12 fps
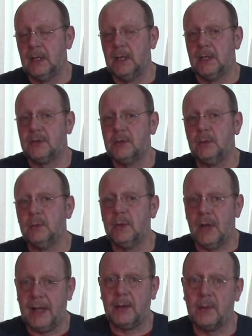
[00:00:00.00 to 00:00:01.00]
The tool
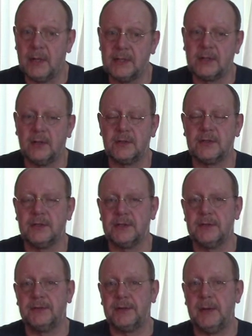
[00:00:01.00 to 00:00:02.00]
likewise costs
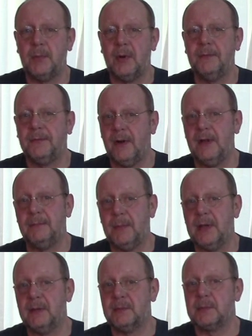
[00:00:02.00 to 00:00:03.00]
us 3.5
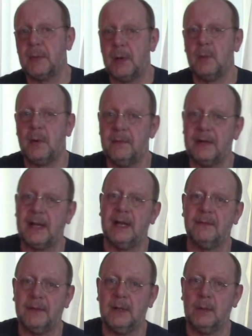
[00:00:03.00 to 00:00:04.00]
pips, but we
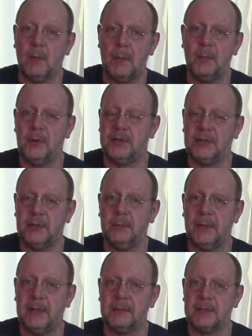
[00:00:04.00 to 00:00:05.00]
recover
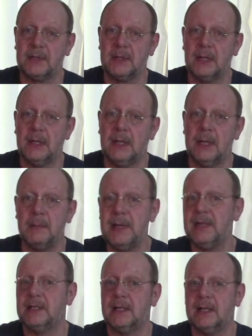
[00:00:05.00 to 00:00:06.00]
1.2 pips
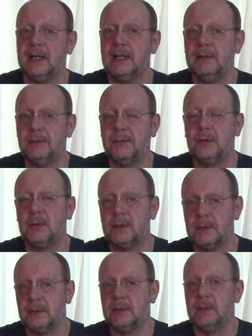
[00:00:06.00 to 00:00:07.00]
immediately
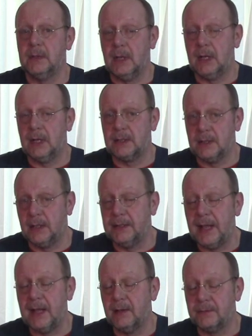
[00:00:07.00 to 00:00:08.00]
for a
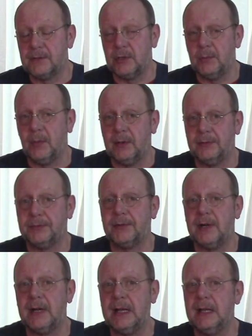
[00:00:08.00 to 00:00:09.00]
net of
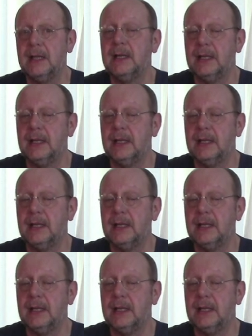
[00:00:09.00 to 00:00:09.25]
2.3.